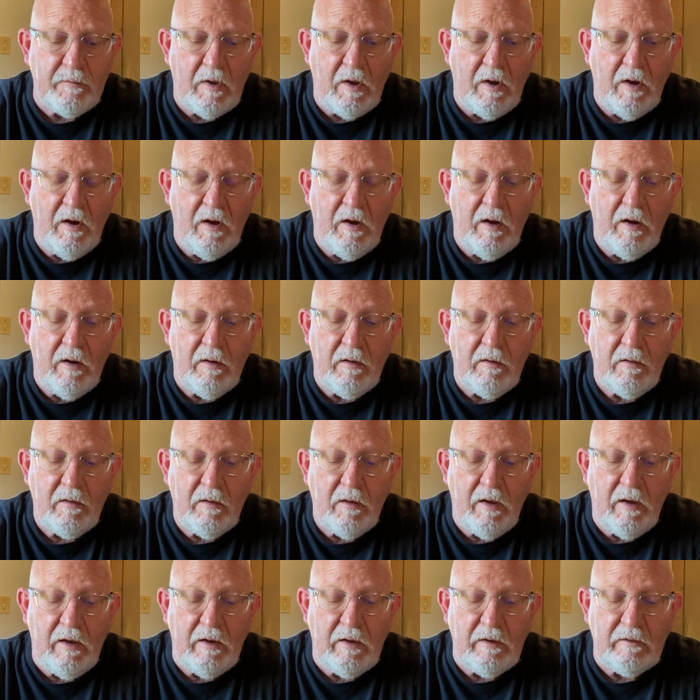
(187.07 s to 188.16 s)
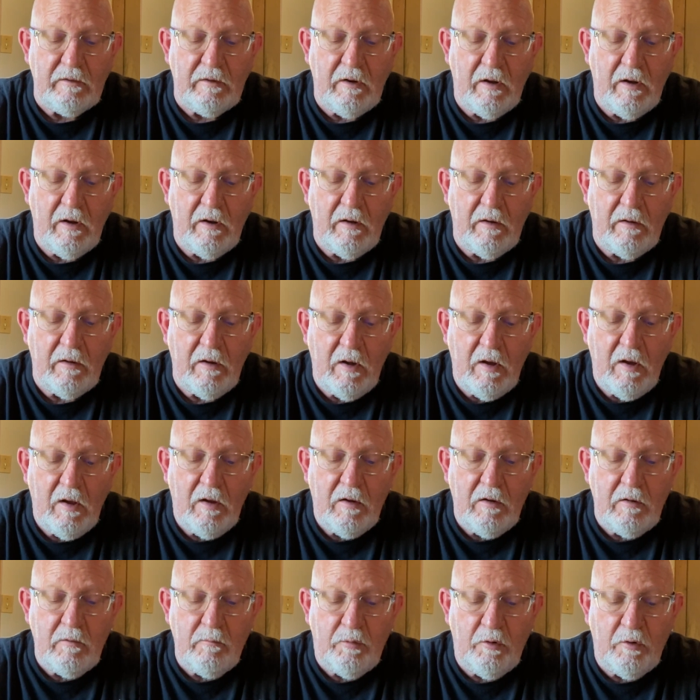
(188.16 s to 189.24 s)
And
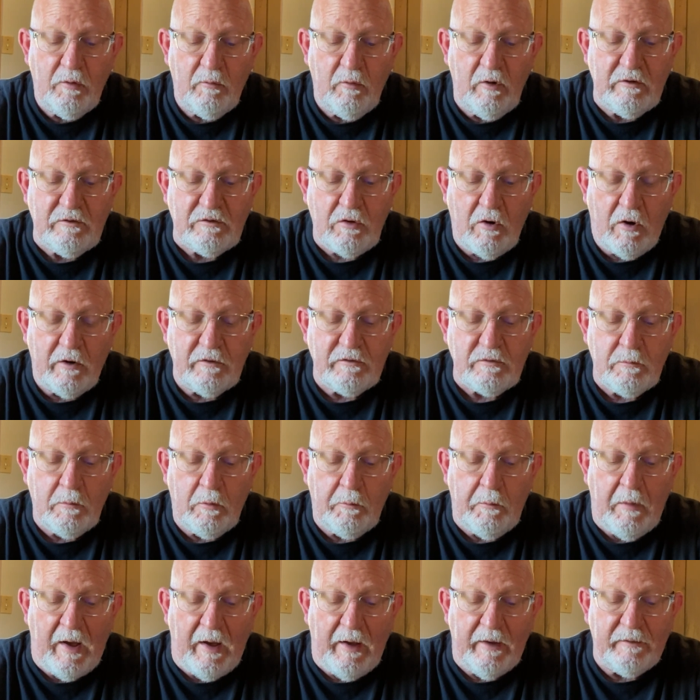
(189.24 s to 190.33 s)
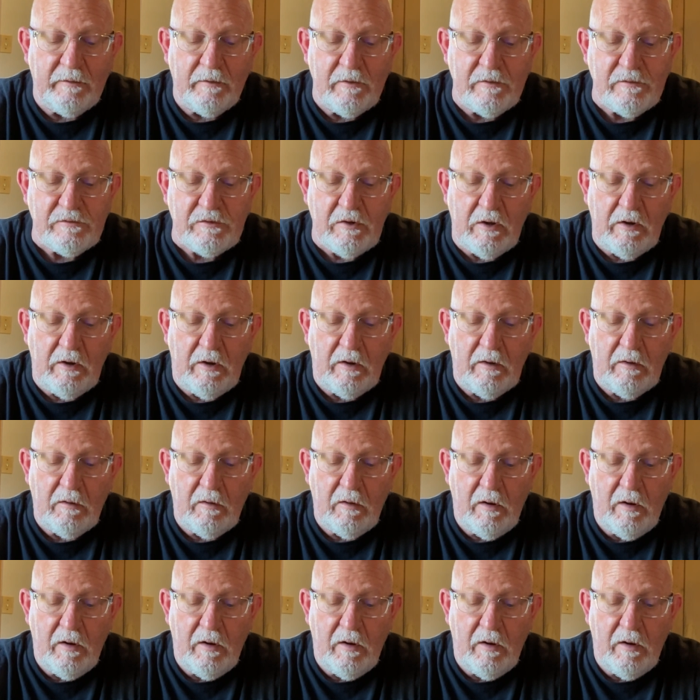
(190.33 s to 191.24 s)
you put rechargeable batteries in it.